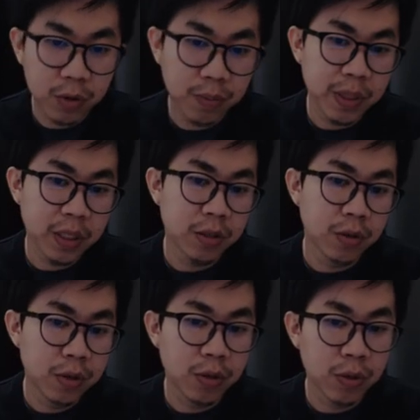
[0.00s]
be
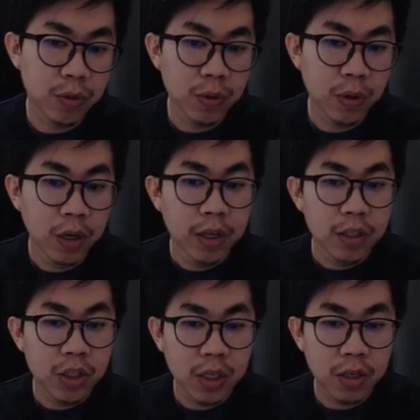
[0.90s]
used to
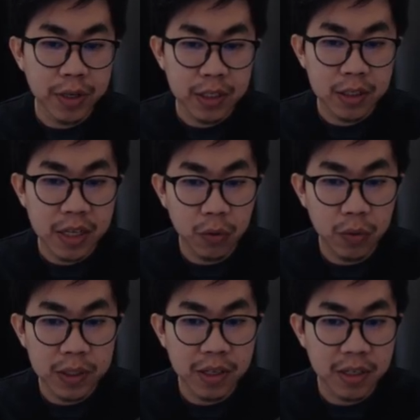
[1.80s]
generate
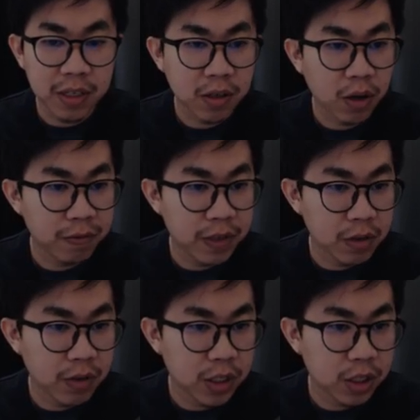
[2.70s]
Tailwind CSS
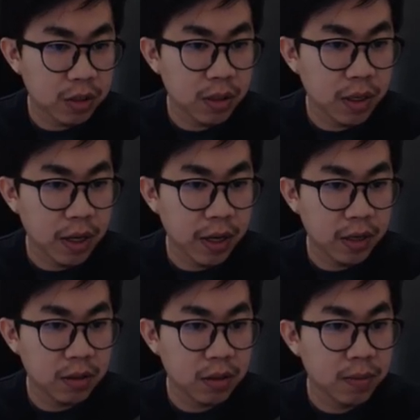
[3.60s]
configuration
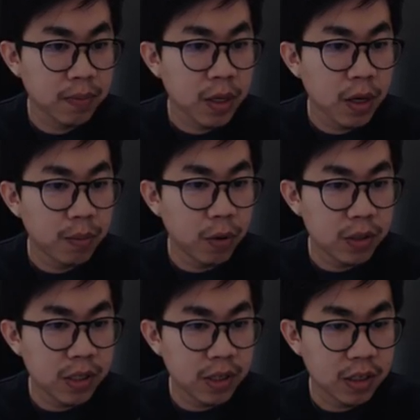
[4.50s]
and post
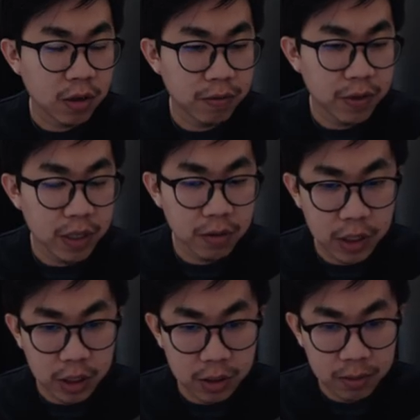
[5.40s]
CSS
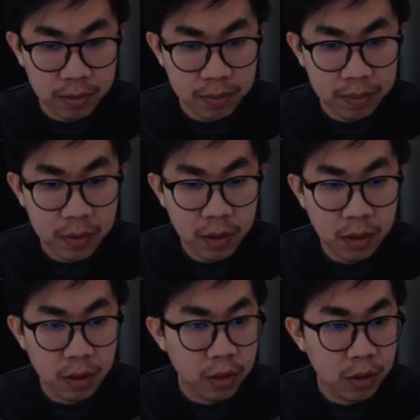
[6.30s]
configuration.
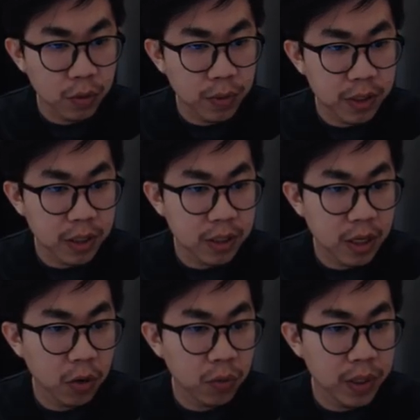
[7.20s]
You will see
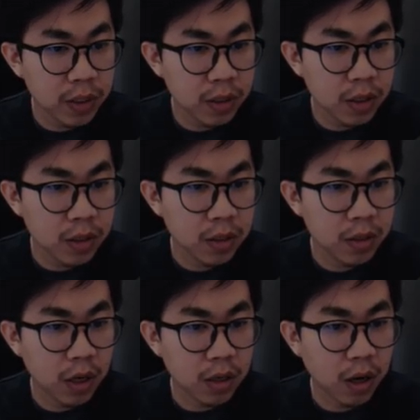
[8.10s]

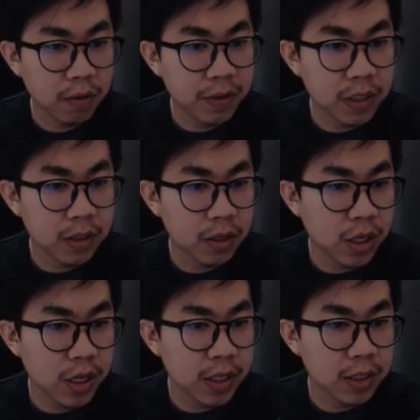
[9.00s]

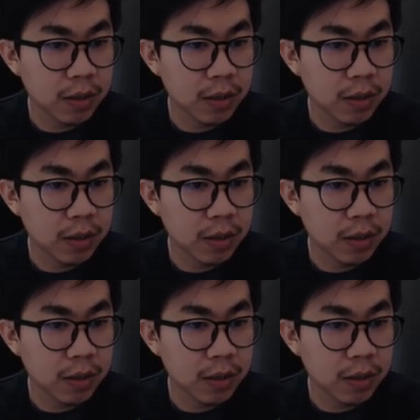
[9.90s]
tailwind.configs.js and